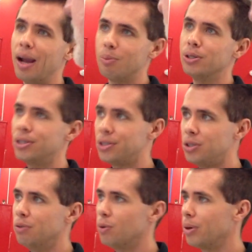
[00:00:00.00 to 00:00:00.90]
amperage, just
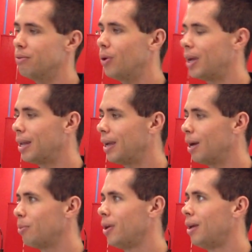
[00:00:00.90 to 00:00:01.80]
240 volt 80
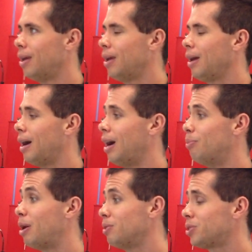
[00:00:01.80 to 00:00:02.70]
amp. Uh,
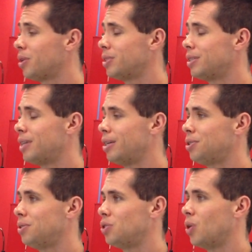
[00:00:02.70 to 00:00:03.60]
public charging
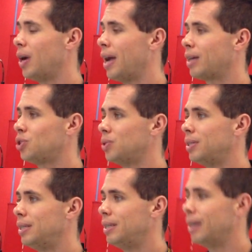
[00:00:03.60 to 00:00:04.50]
stations are
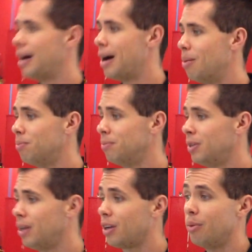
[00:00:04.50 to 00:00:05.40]
actually um,
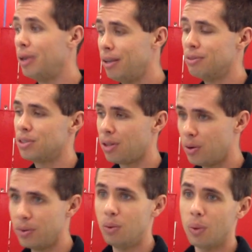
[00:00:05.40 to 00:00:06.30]
going to be even
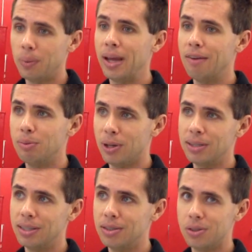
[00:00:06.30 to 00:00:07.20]
slower than what we have it
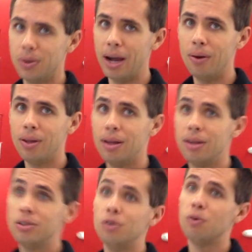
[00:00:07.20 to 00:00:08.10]
plugged into now. Okay.
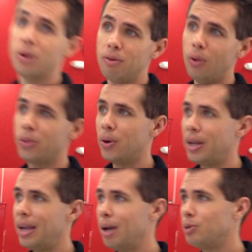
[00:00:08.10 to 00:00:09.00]
240 volt
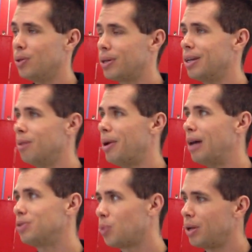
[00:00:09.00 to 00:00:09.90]
30 amp, you're looking at
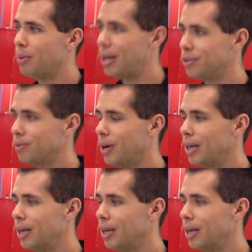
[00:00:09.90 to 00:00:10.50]
about 20 miles of